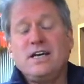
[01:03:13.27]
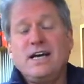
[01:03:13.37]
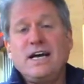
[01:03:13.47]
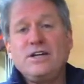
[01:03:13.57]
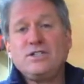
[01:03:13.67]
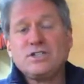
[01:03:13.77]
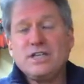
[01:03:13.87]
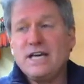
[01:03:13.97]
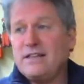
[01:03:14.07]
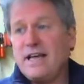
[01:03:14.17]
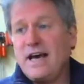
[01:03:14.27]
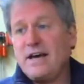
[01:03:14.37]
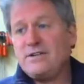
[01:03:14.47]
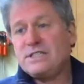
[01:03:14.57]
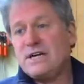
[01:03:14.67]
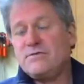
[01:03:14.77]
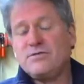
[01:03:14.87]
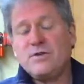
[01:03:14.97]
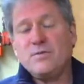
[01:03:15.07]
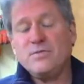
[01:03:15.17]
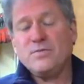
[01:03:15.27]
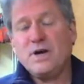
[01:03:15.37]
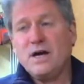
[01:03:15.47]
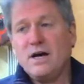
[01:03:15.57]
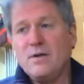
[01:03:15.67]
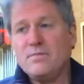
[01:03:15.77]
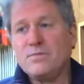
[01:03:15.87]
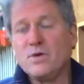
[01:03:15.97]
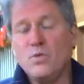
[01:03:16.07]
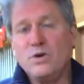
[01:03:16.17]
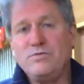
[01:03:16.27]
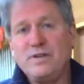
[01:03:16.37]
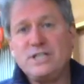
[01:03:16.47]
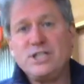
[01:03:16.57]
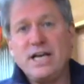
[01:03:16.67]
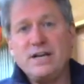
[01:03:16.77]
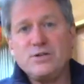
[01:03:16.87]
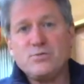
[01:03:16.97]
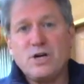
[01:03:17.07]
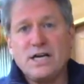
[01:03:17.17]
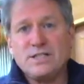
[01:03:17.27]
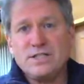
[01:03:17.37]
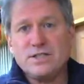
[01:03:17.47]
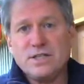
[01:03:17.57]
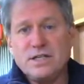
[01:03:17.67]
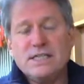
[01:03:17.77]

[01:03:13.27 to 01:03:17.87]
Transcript: And I usually get that stuff from um, Wood Finishing Enterprises.